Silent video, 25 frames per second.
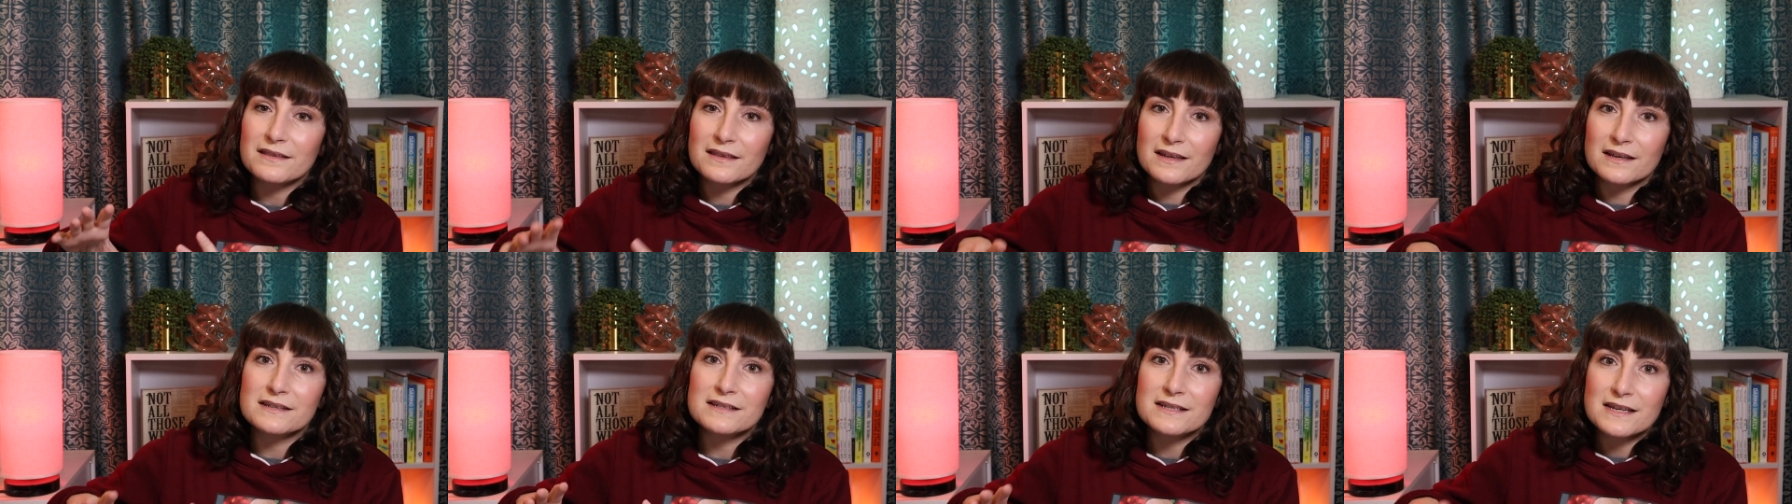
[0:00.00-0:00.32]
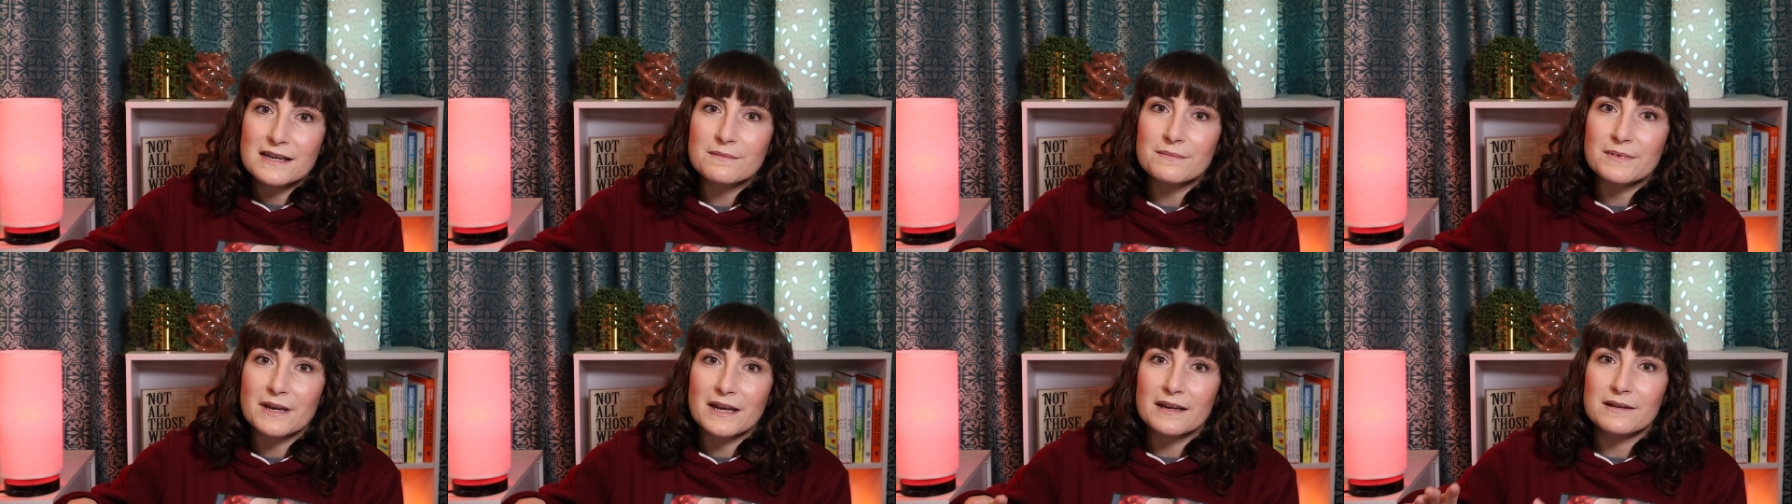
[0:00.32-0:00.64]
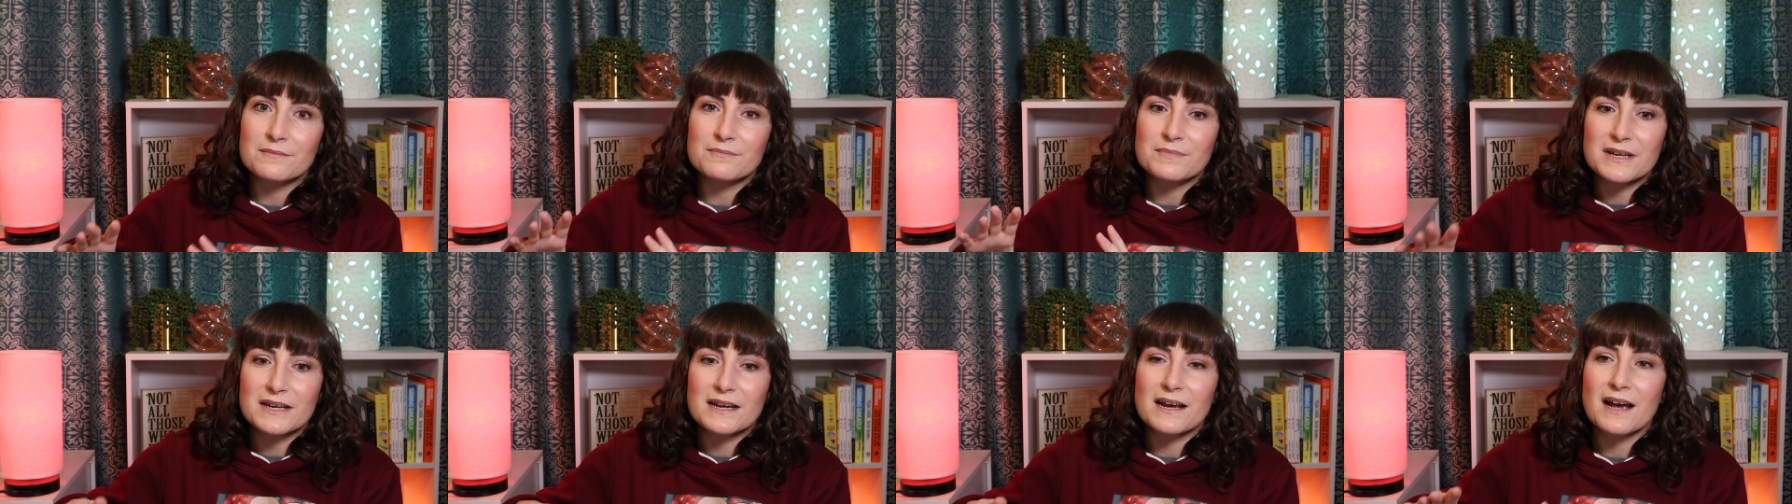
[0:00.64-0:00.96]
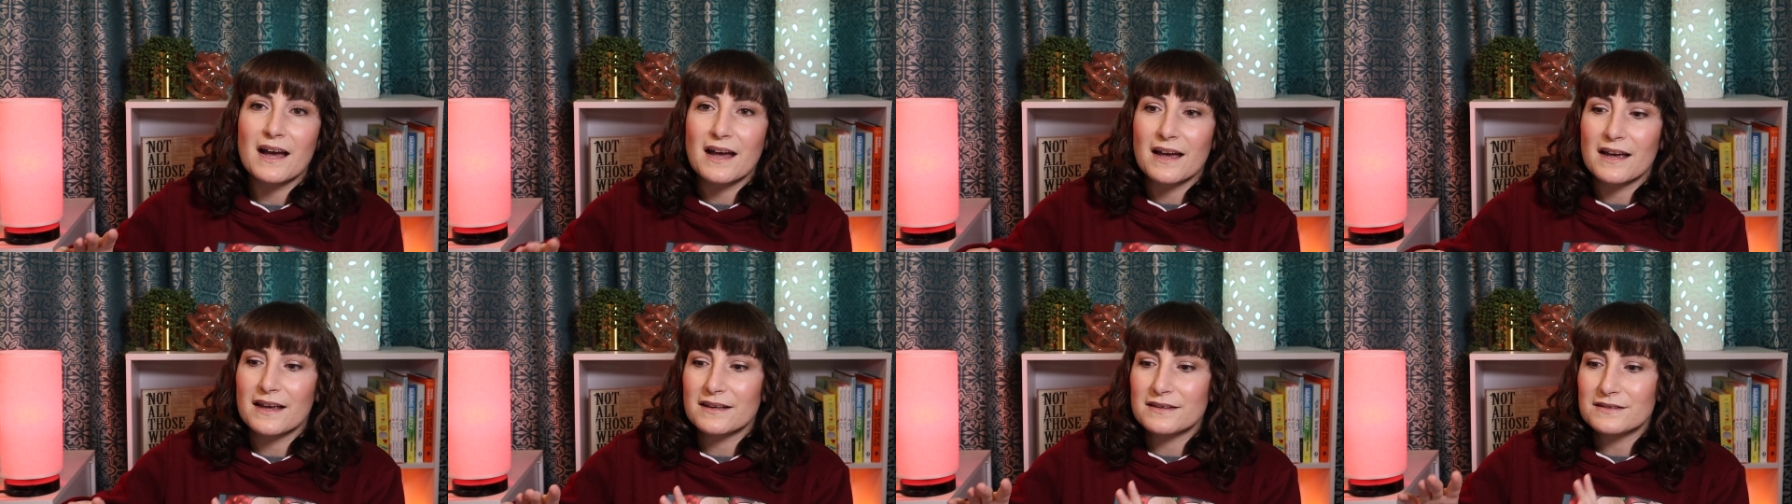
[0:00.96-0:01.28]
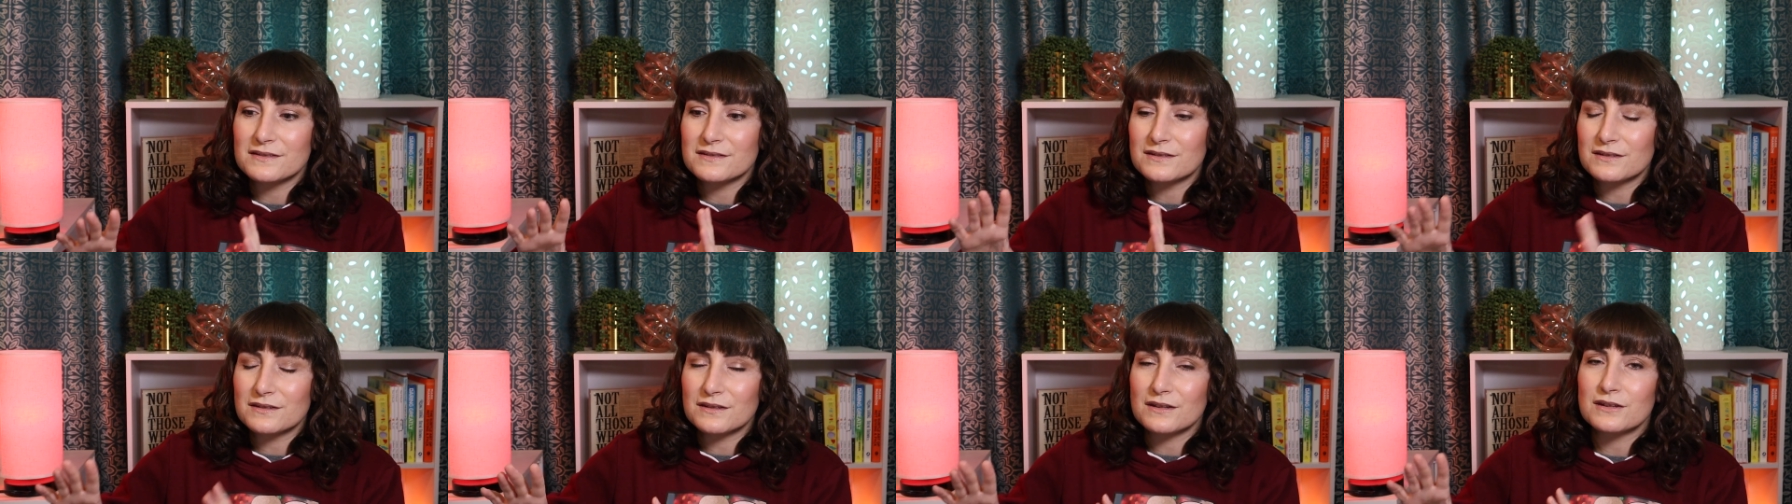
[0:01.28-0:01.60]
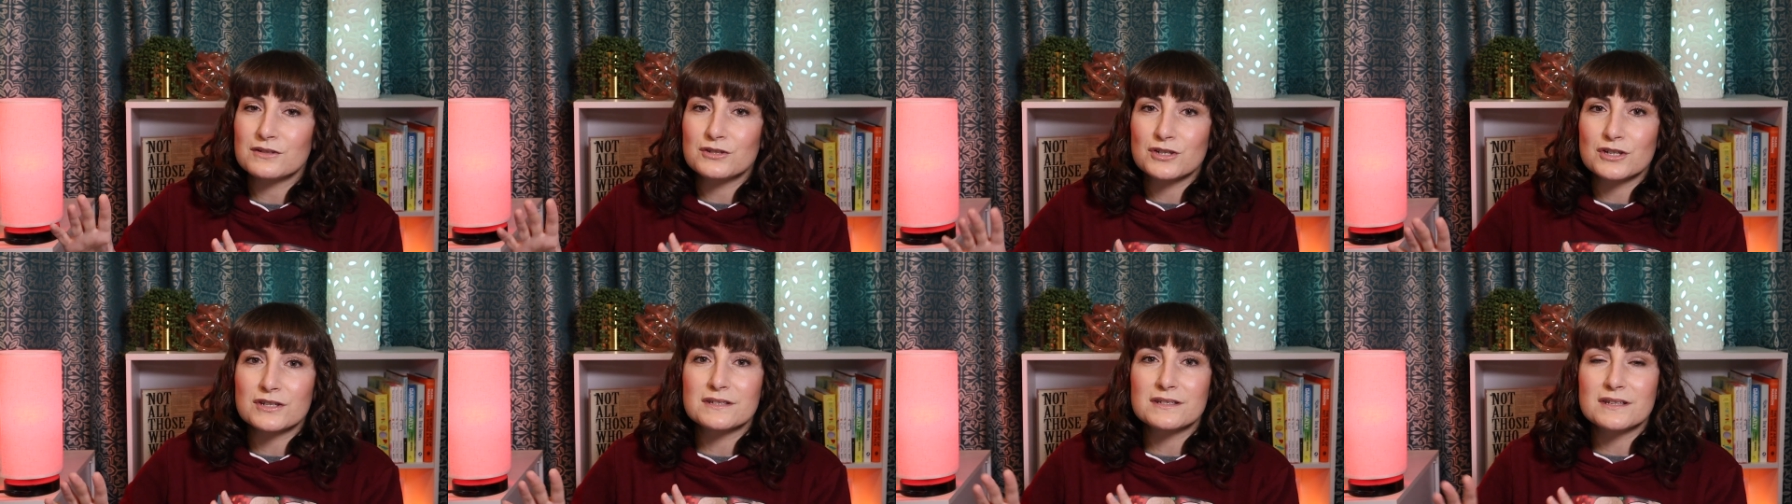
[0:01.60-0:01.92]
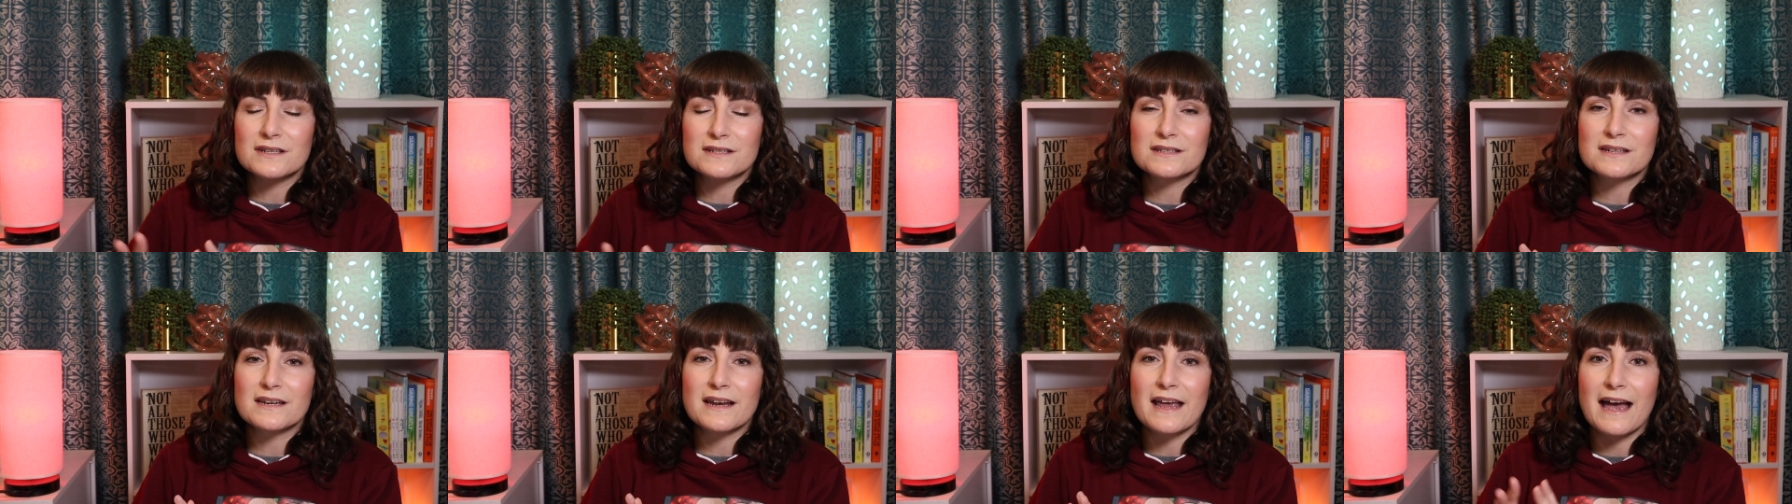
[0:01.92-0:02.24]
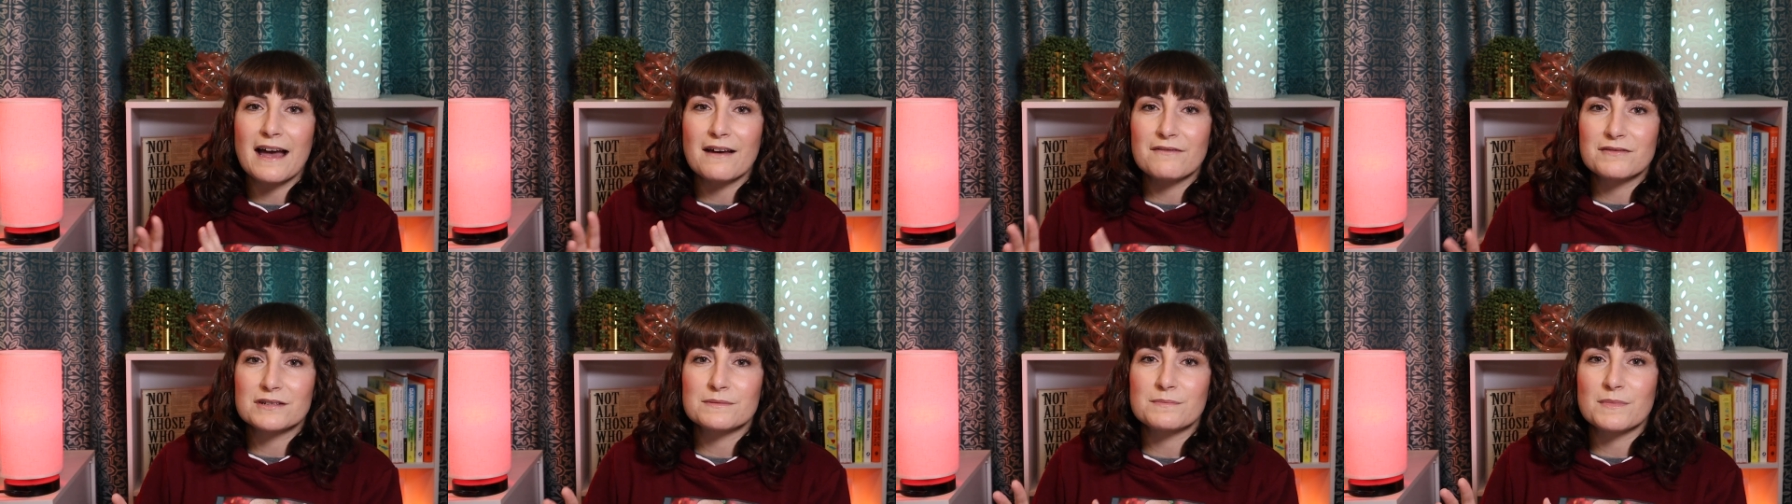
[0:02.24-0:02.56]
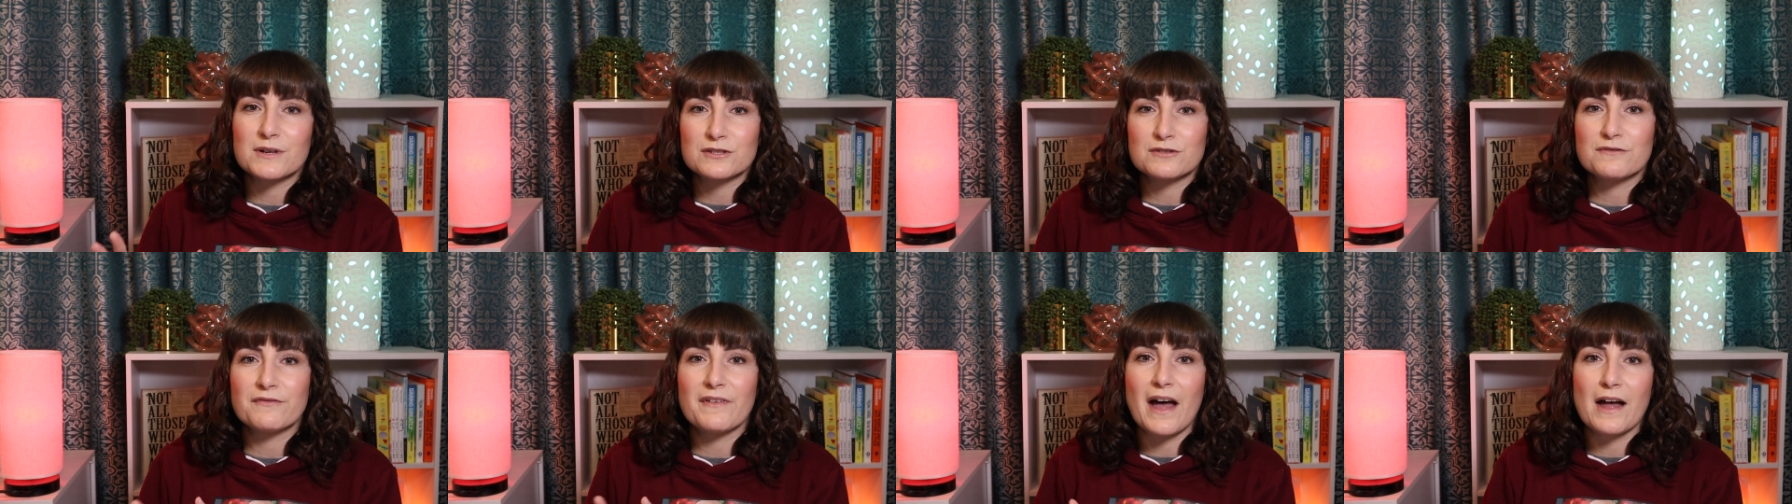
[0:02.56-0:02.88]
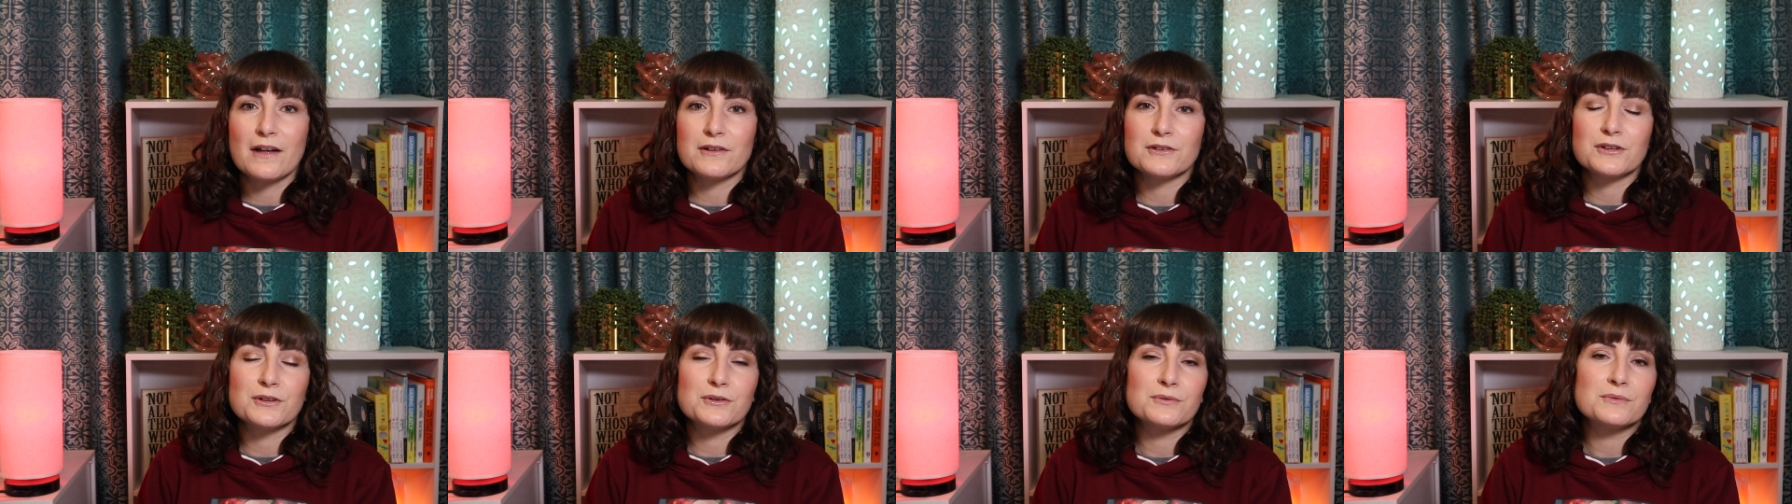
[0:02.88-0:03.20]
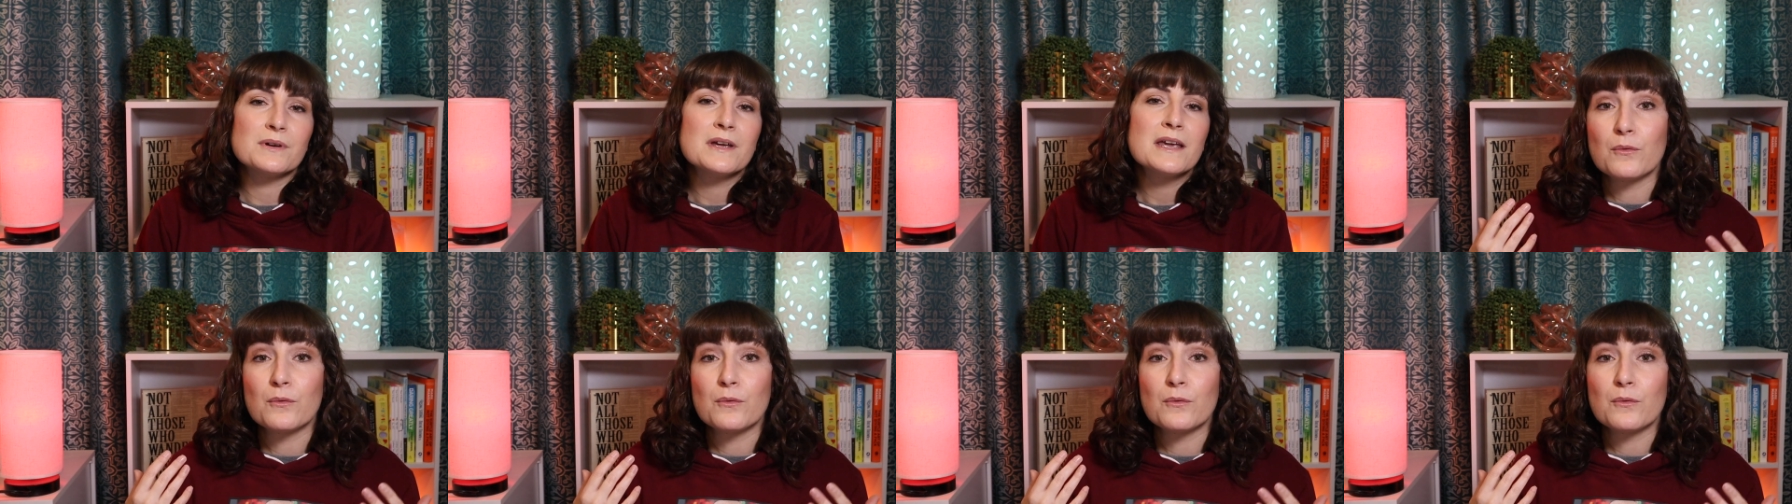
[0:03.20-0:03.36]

the demon because it just doesn't have as much value.